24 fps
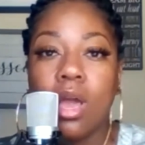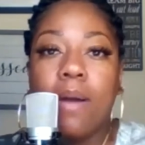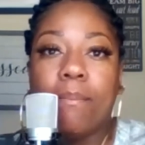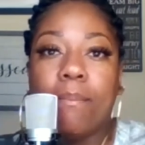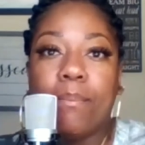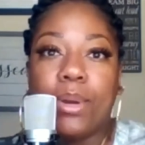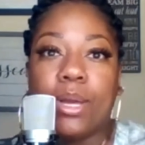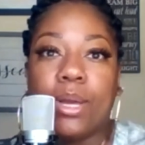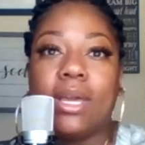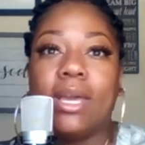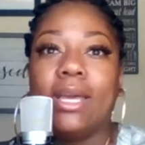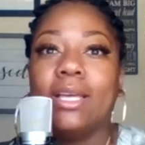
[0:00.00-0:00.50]

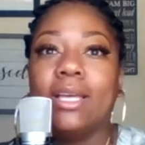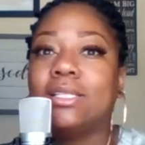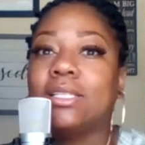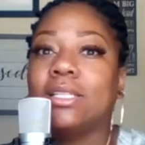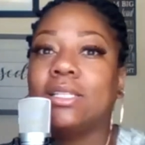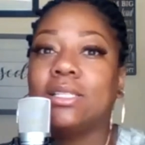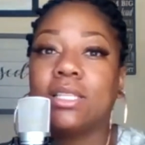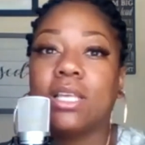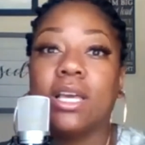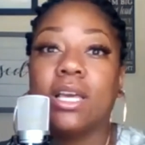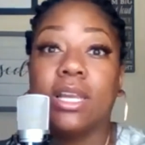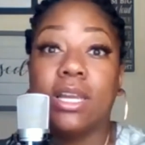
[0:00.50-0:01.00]
But it's
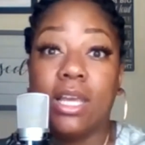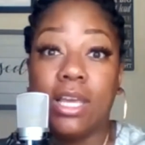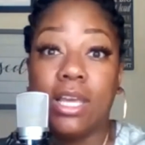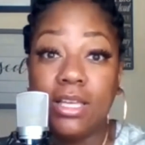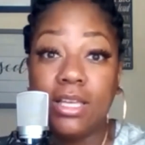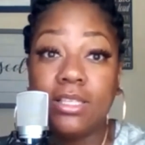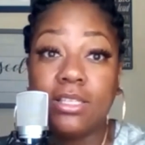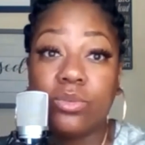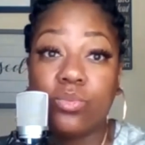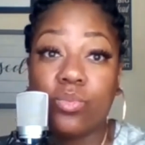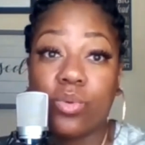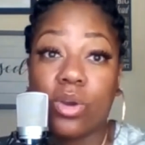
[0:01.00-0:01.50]
just an
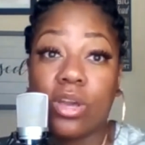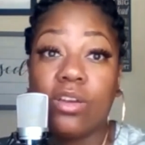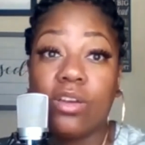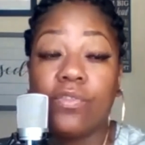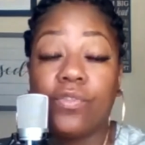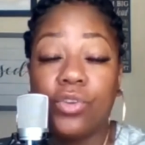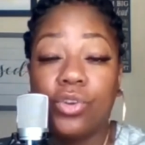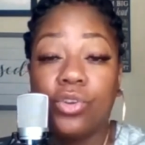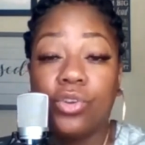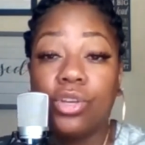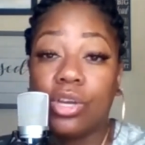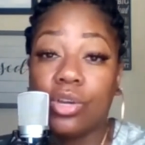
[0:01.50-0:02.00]
easy way
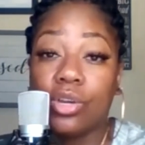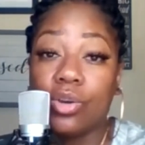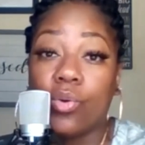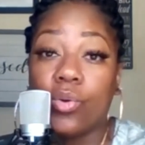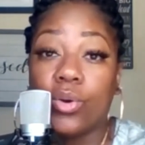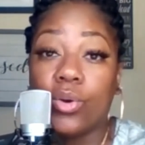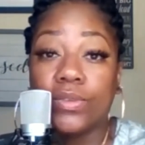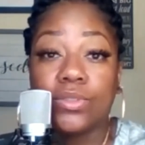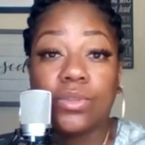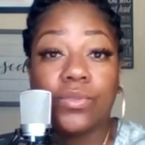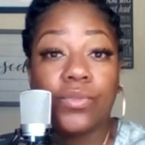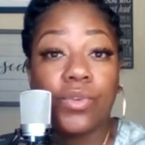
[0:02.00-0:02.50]
for you to get
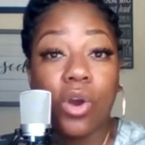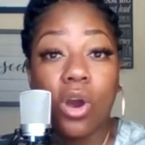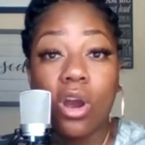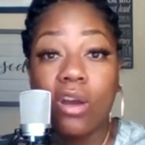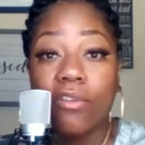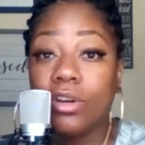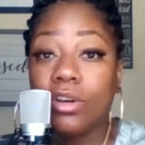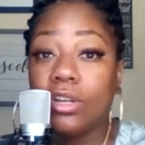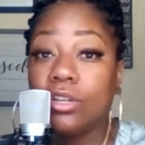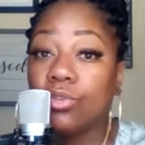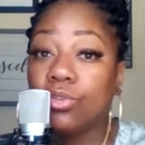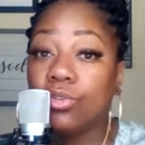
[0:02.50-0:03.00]
going. So if you're
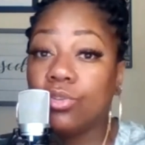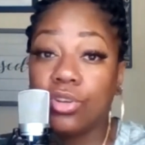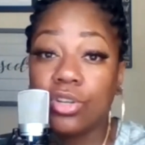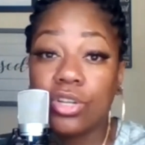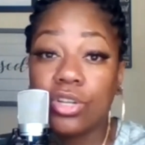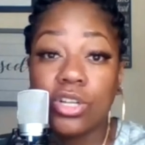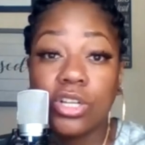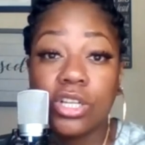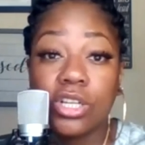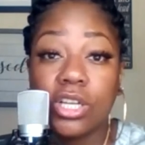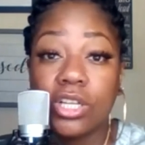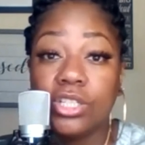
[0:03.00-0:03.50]
already doing your
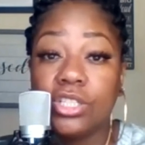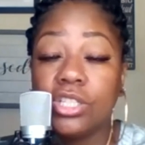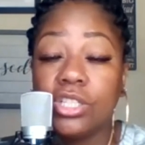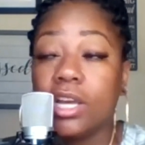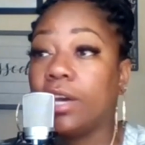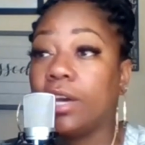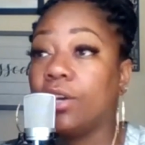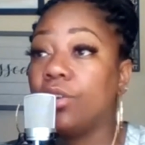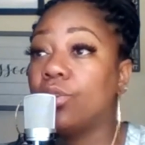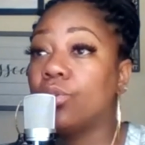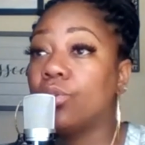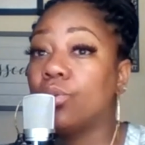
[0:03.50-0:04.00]
cooking
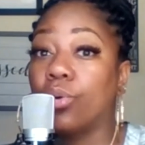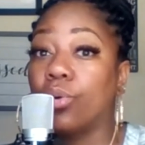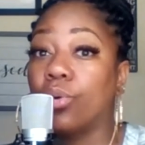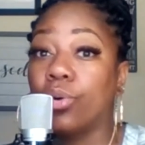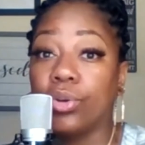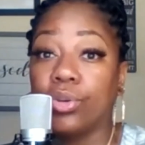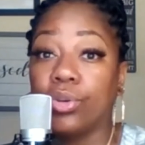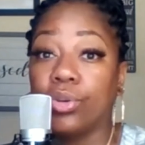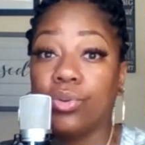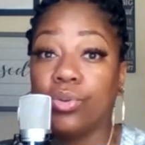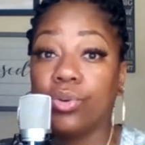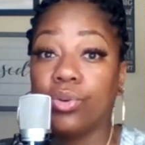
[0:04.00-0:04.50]
channel, or
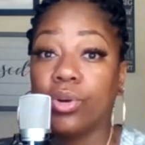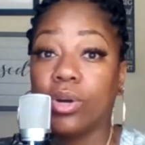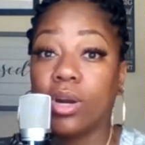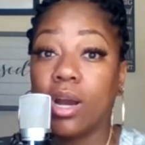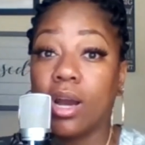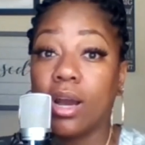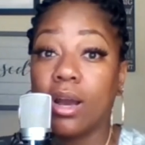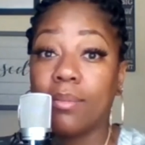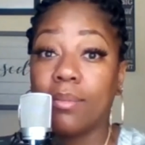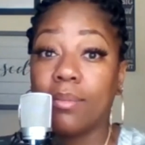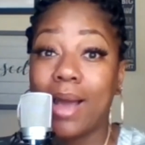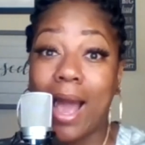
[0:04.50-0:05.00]
you're
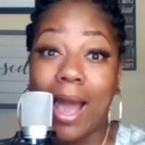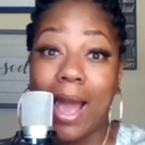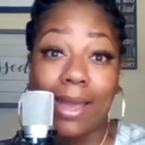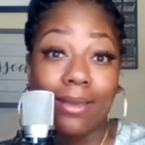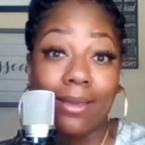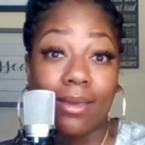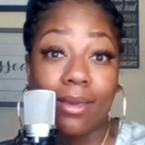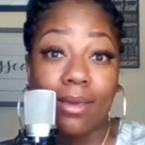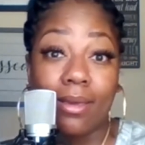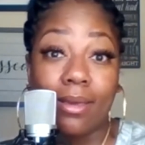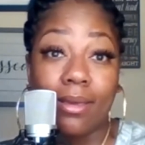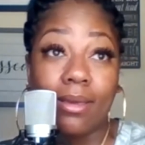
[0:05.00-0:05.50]

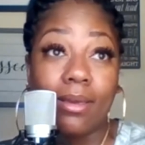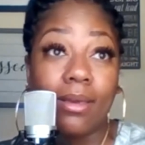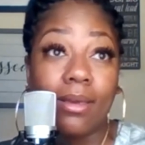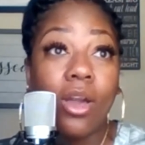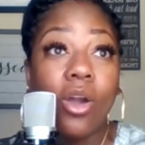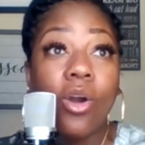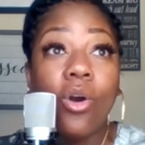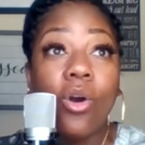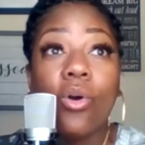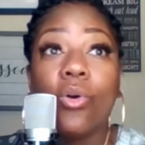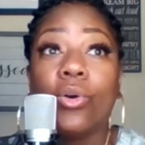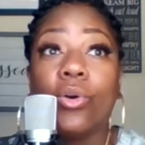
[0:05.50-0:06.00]
hiking,
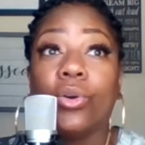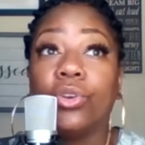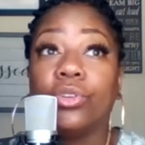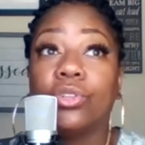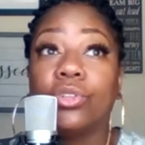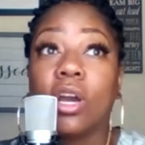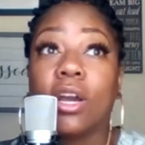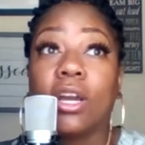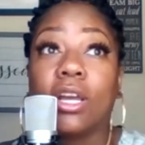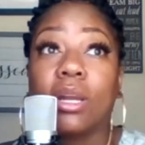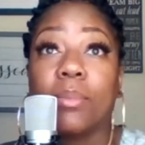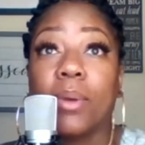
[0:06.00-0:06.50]
or you're
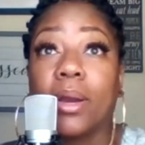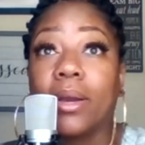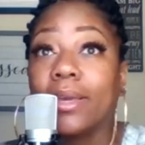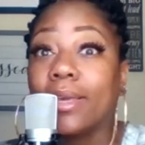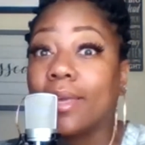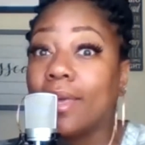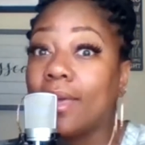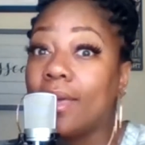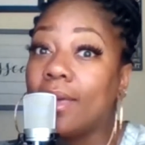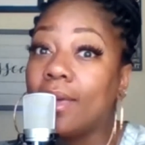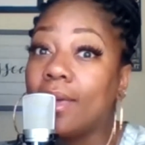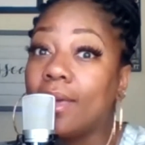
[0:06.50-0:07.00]
talking about
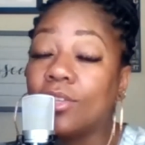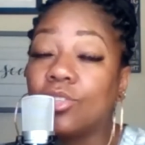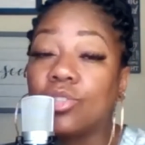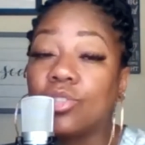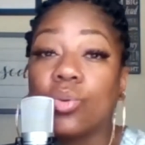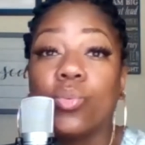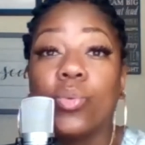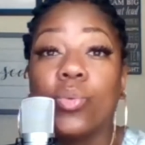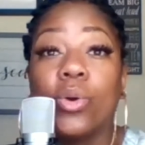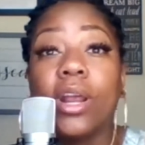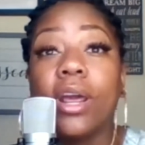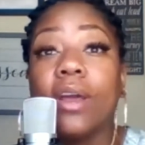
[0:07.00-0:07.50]
kids,
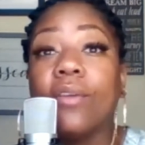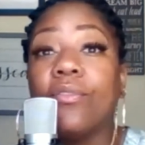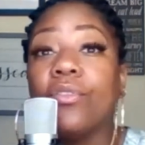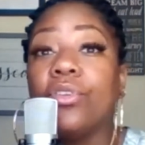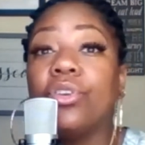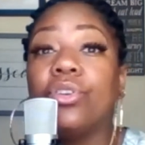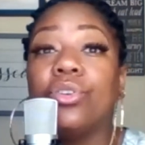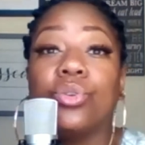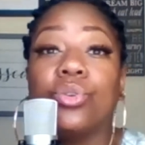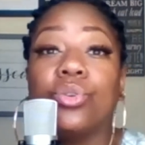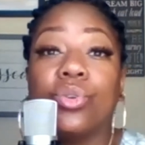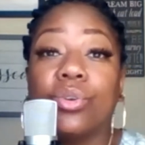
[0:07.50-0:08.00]
or whatever
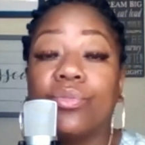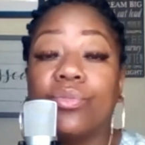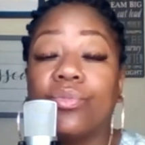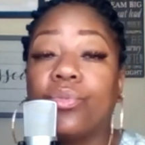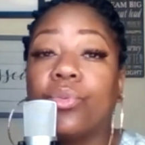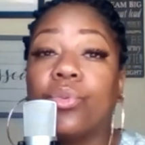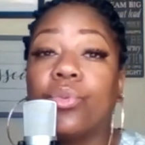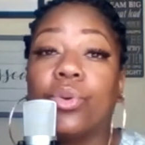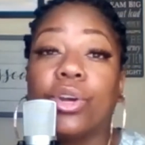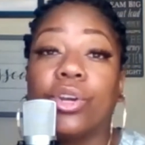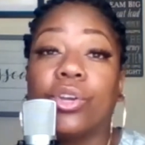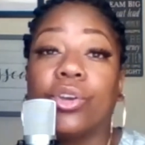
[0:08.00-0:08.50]
you're doing
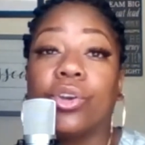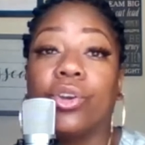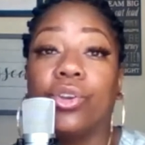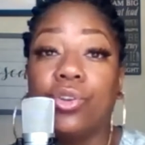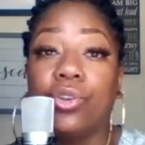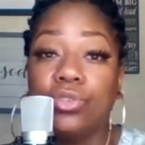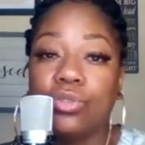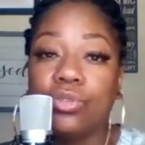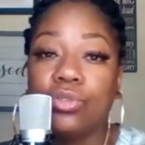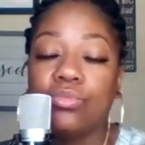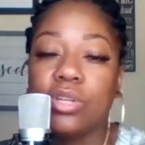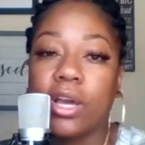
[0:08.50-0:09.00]
for your
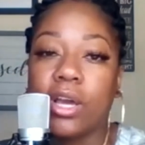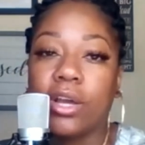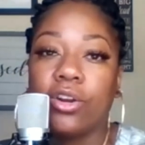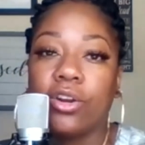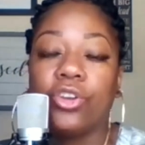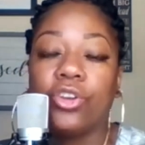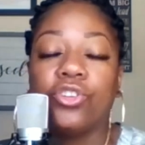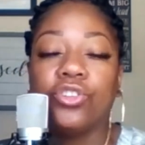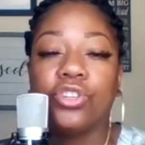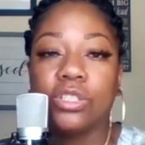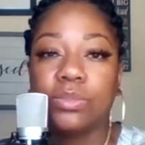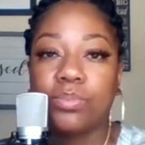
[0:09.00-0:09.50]
YouTube channel,
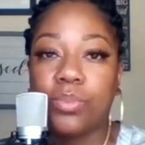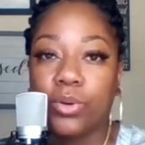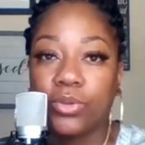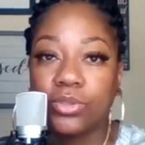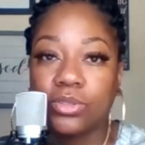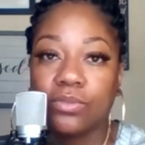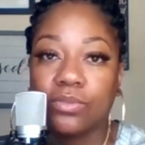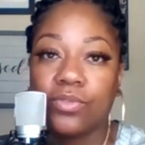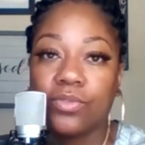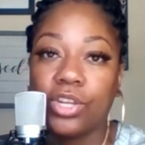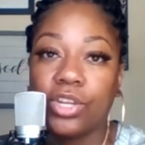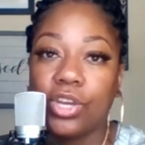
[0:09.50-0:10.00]
and you're just
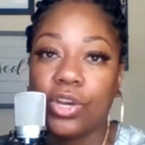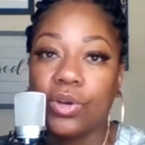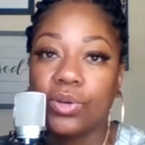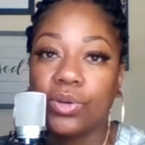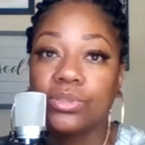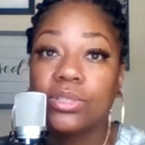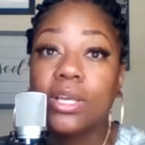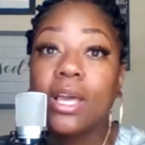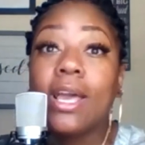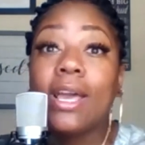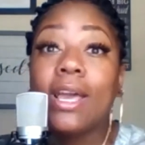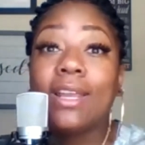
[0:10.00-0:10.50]
posting
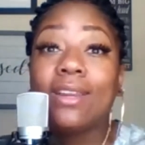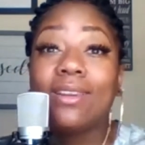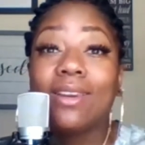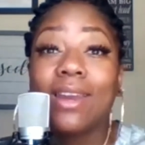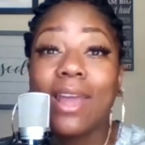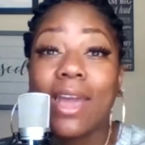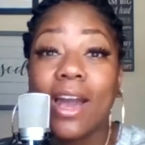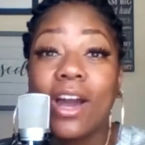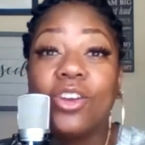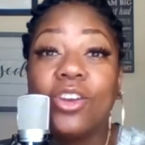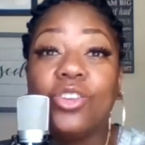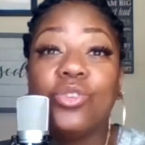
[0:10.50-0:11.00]
videos,
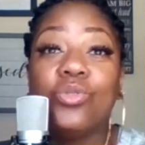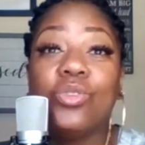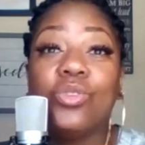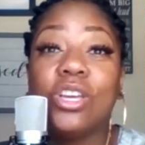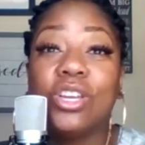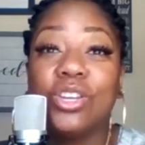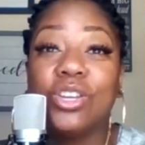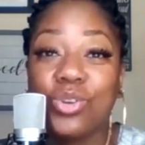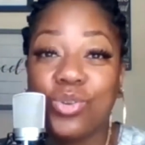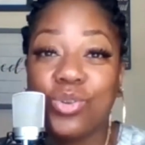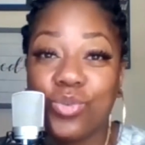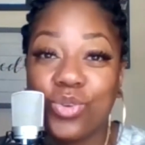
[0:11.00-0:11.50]
now you
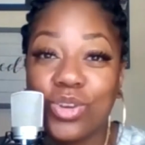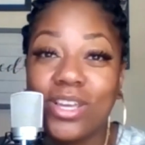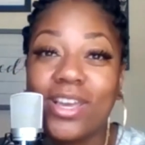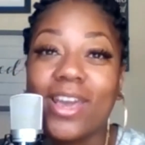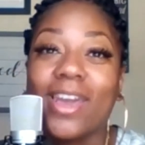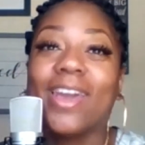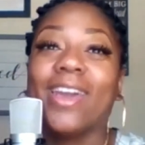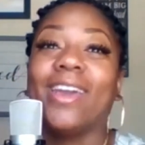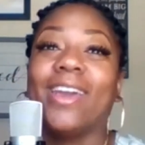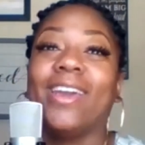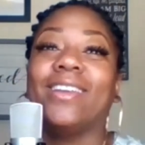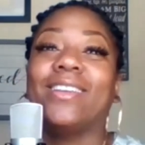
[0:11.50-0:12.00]
can
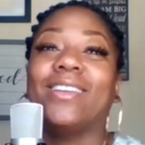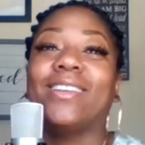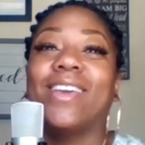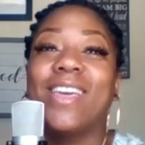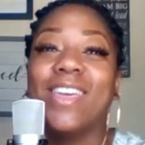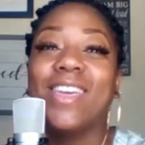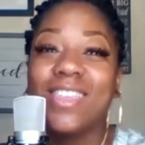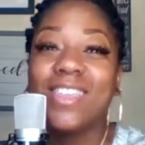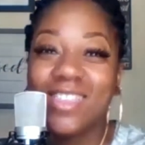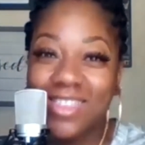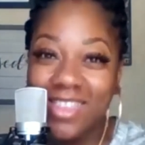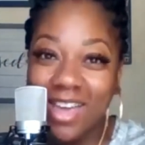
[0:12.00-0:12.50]
create
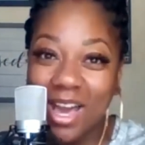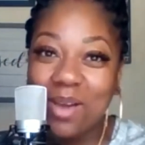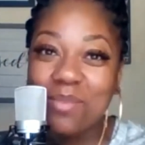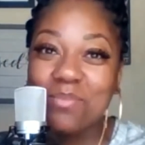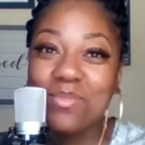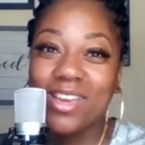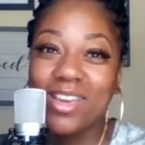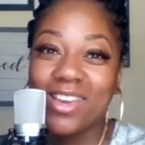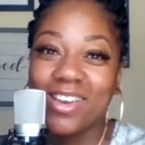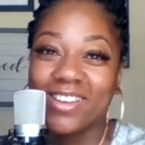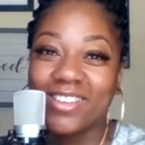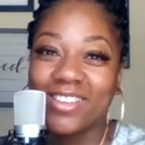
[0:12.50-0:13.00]

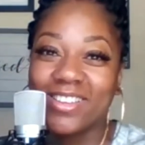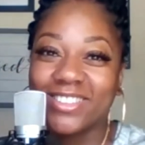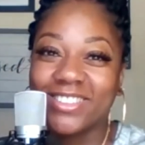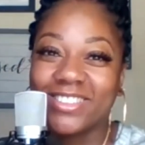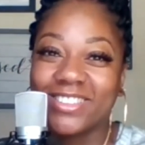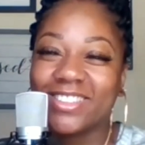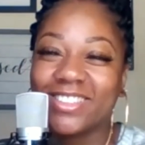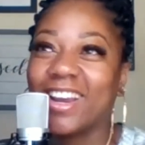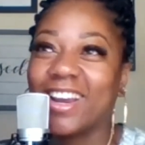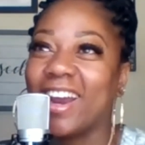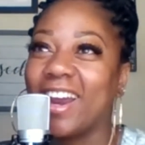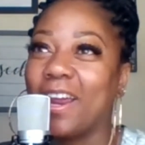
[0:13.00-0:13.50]

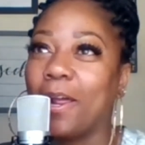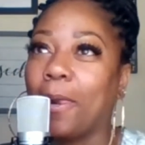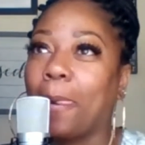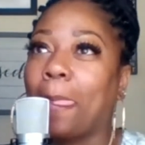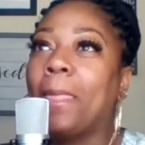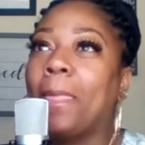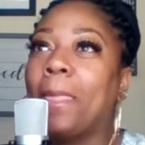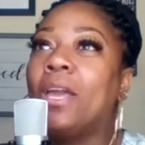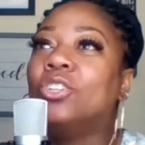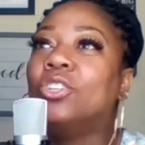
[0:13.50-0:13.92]
thumbnails. All right.